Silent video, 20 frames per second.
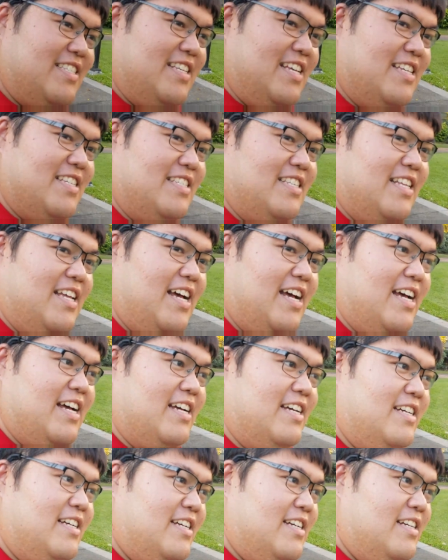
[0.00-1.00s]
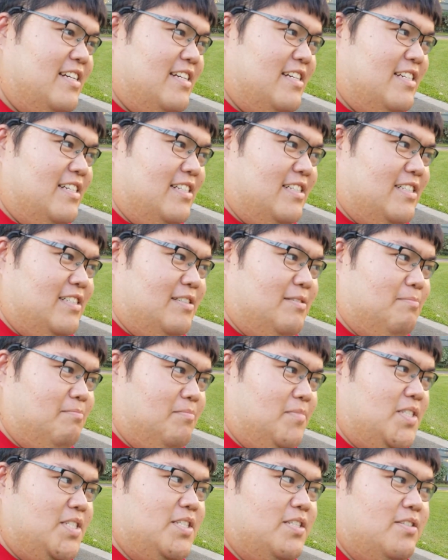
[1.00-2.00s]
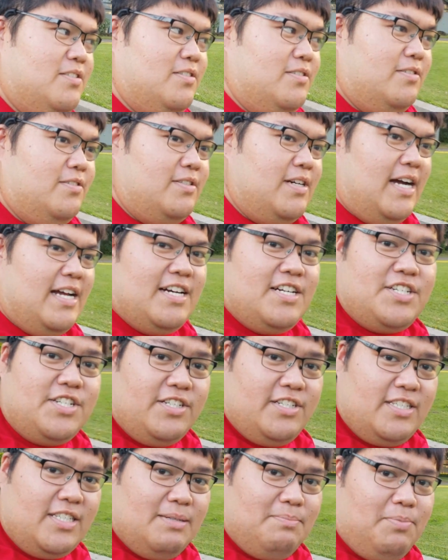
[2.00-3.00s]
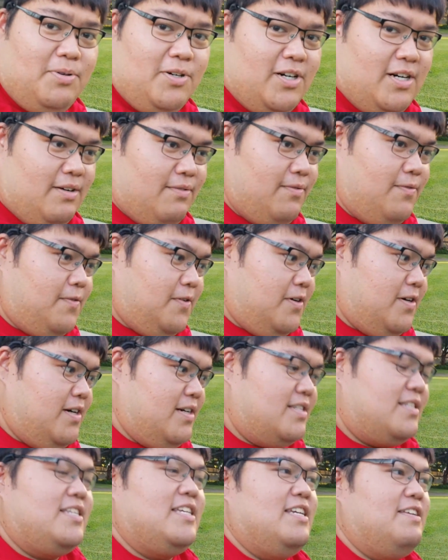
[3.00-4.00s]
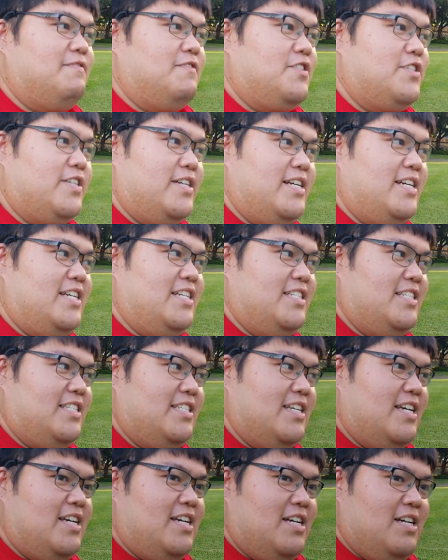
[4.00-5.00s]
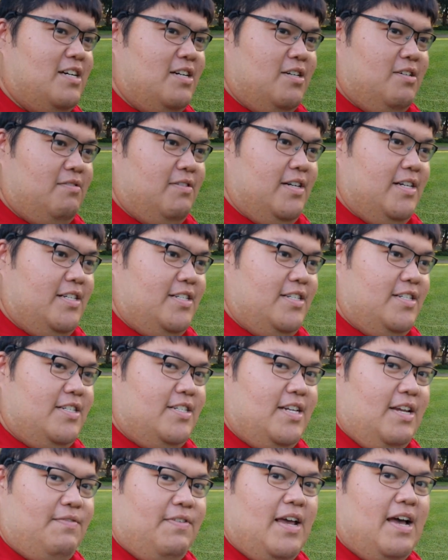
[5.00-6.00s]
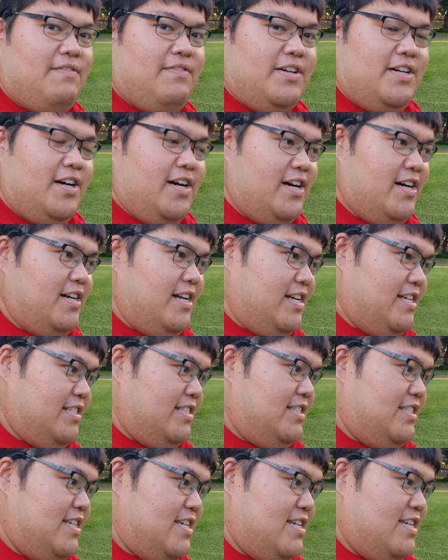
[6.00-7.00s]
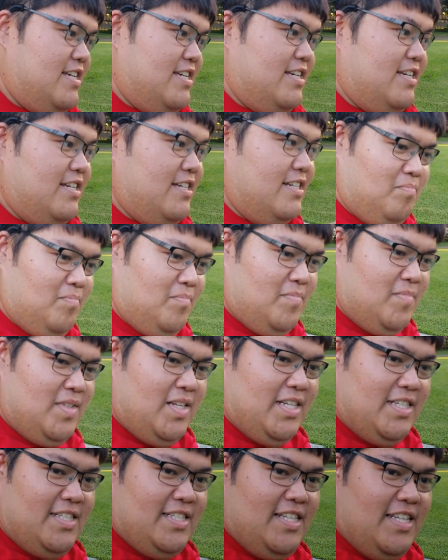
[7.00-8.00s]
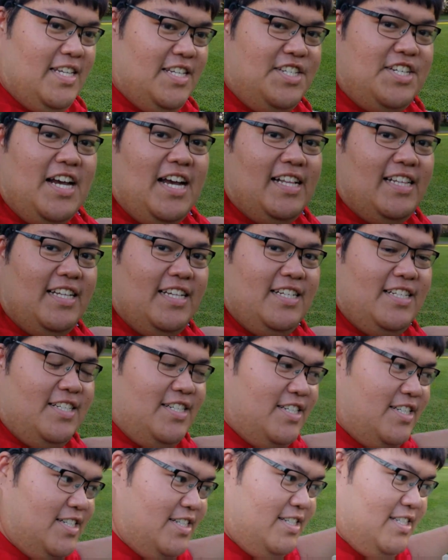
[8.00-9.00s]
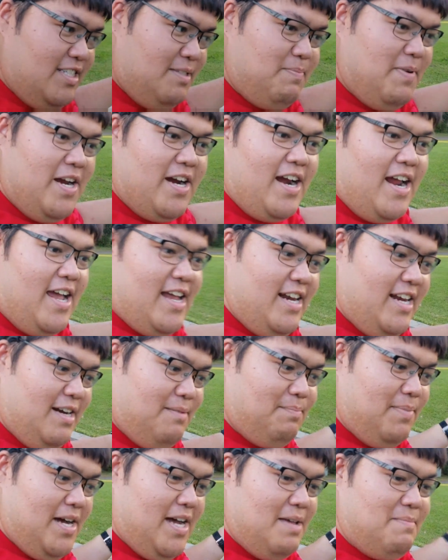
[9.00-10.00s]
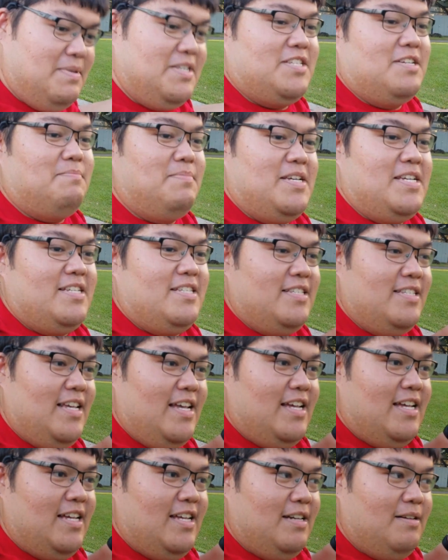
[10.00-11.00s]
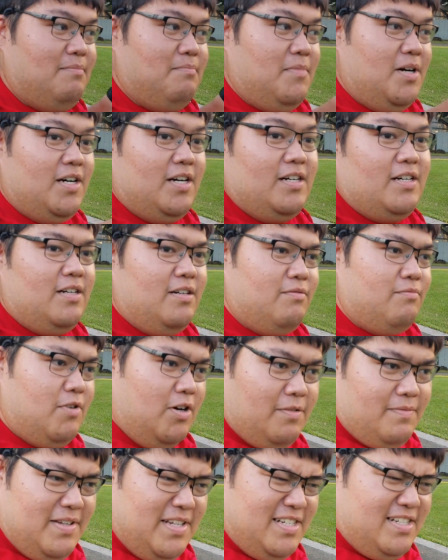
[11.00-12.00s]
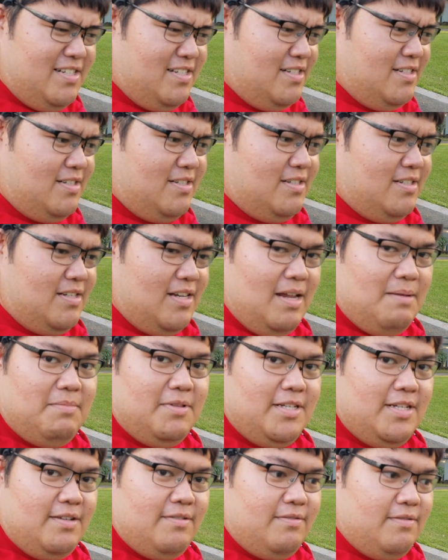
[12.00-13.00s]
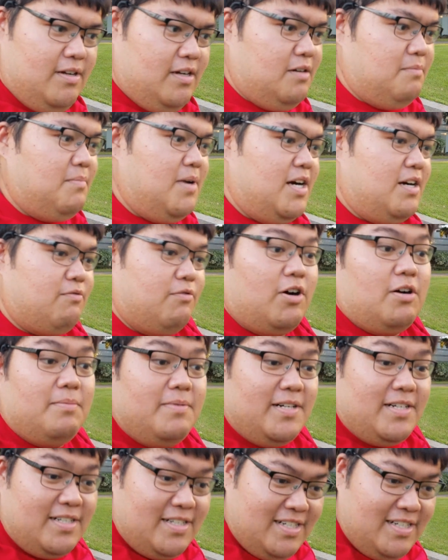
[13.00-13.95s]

is that to kind of show support for Team Trees, which if you haven't heard is the challenge spearheaded by Mr. Beast and Mark Robin, I believe, or Mark Rober.